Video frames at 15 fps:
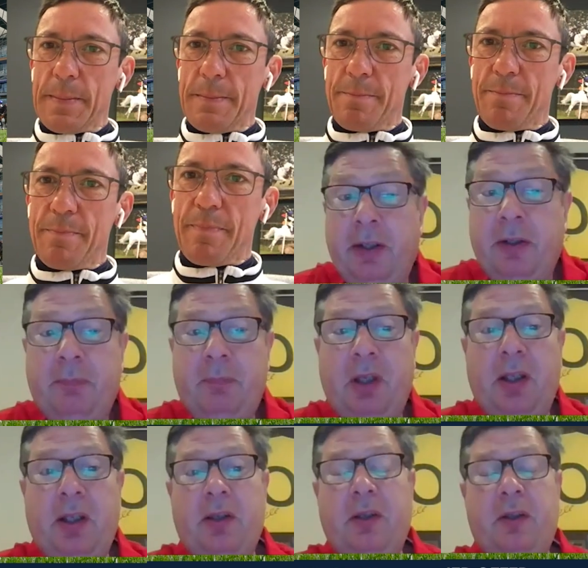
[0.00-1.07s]
Yeah, I mean,
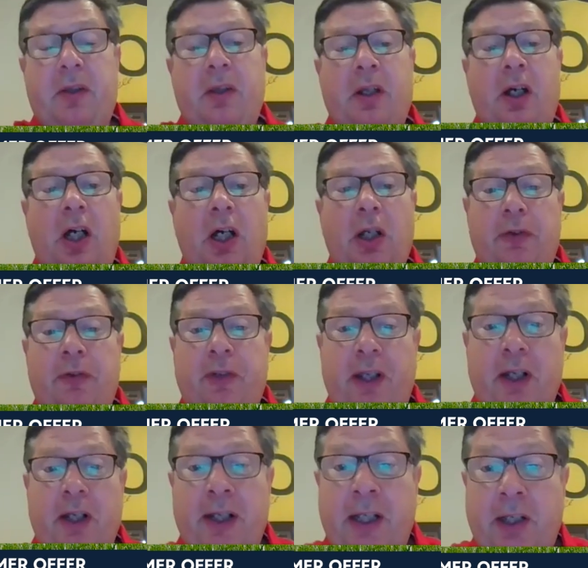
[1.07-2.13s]
the hardest
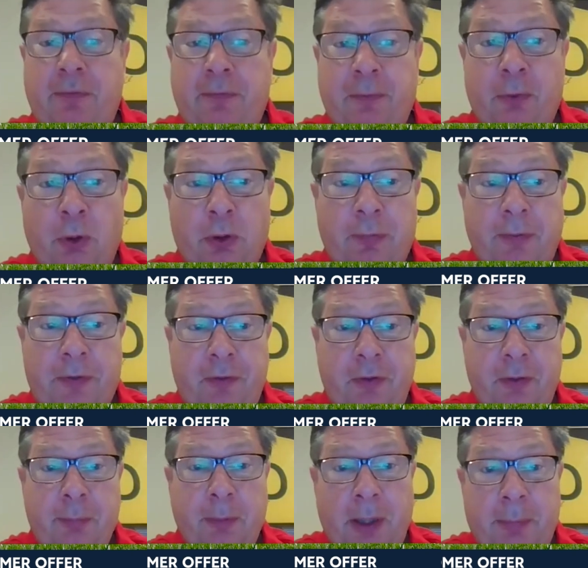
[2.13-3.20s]
thing, I guess, for all of us
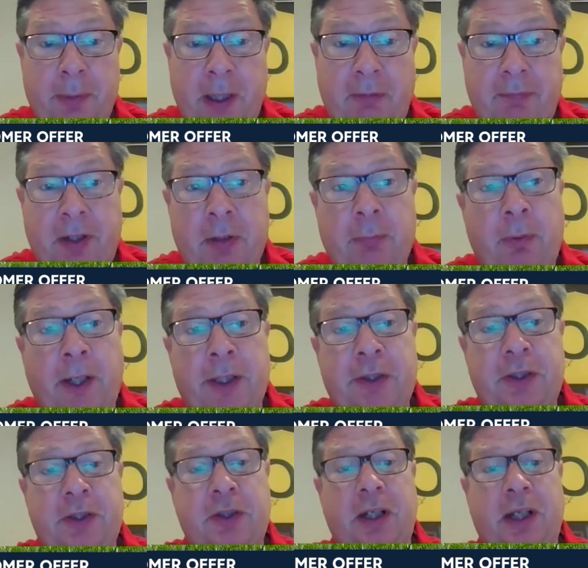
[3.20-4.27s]
who might be having a
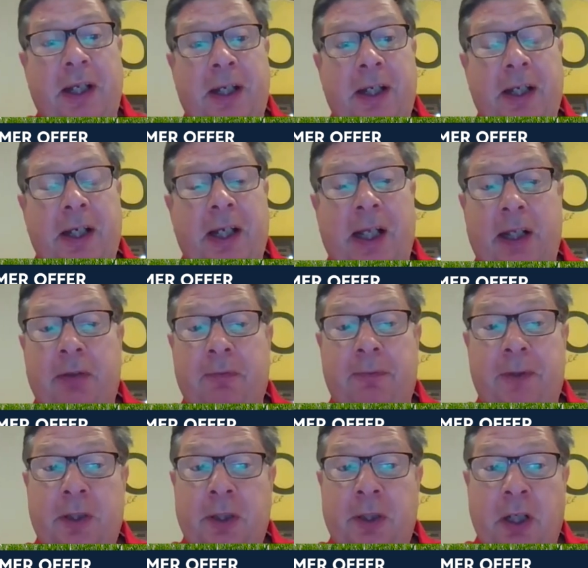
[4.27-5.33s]
wager today and
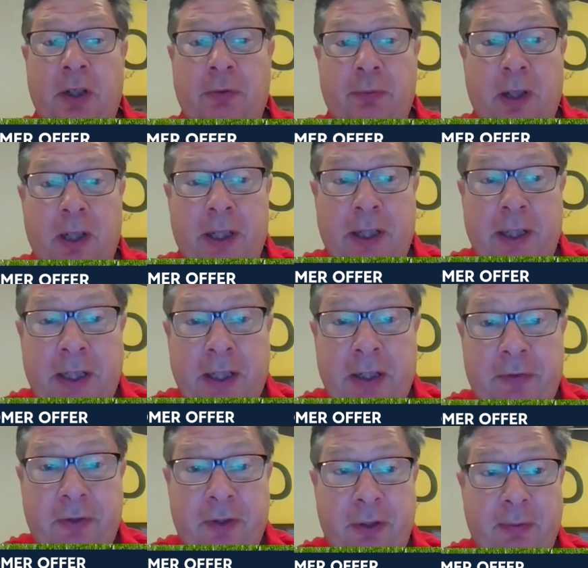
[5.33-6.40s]
for you guys riding
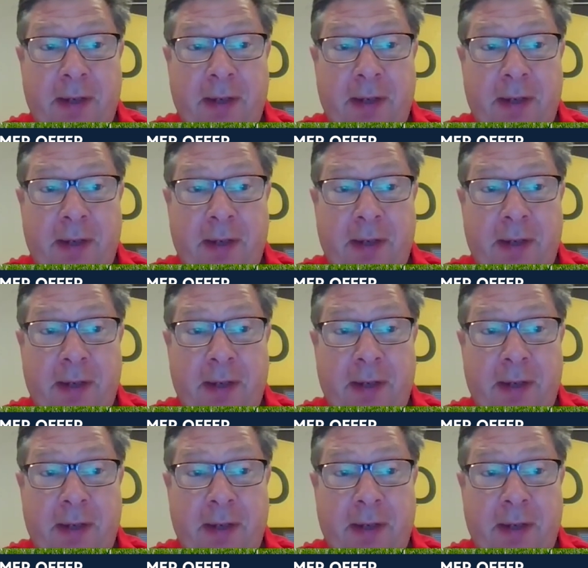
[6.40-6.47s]
is